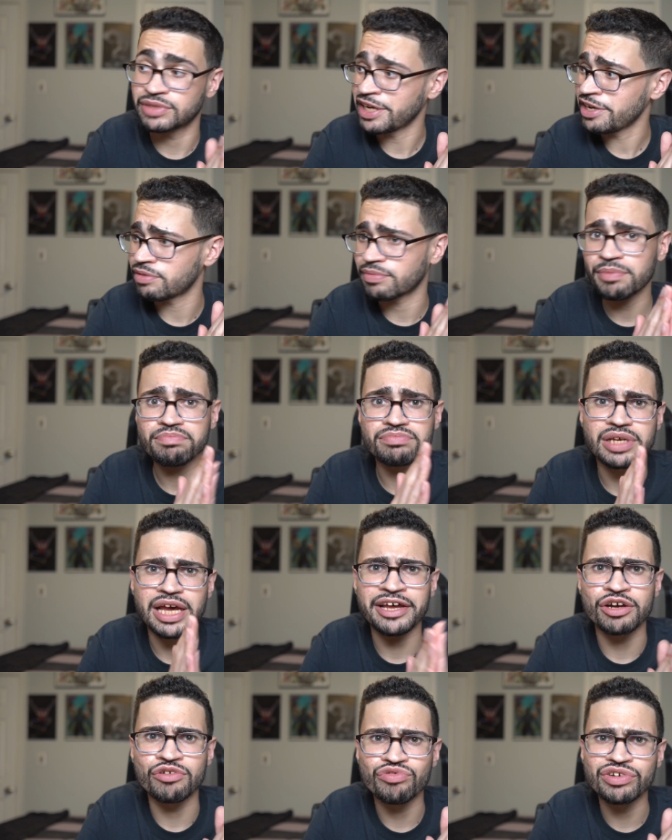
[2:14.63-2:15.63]
damn, I'm
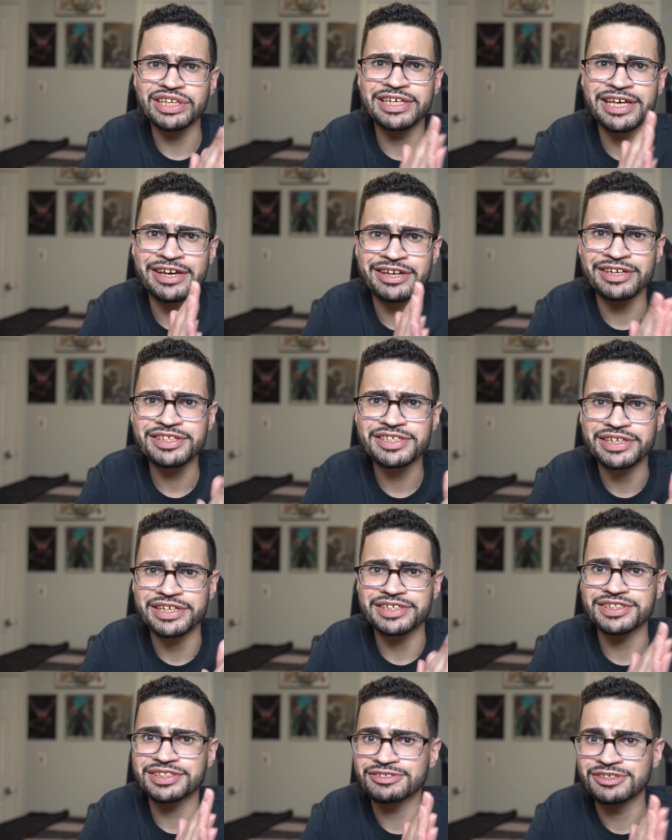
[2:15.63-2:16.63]
kind of really getting into
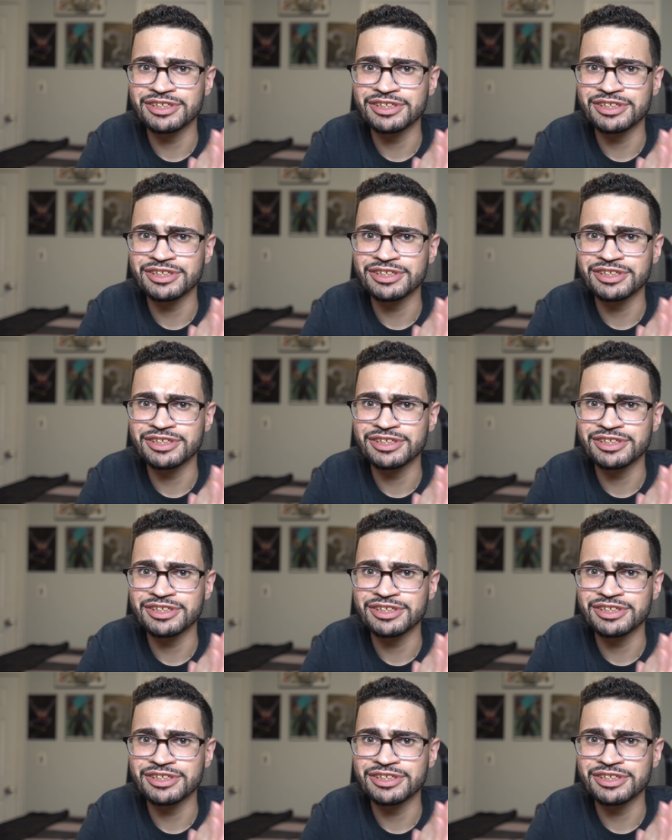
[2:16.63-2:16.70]
this.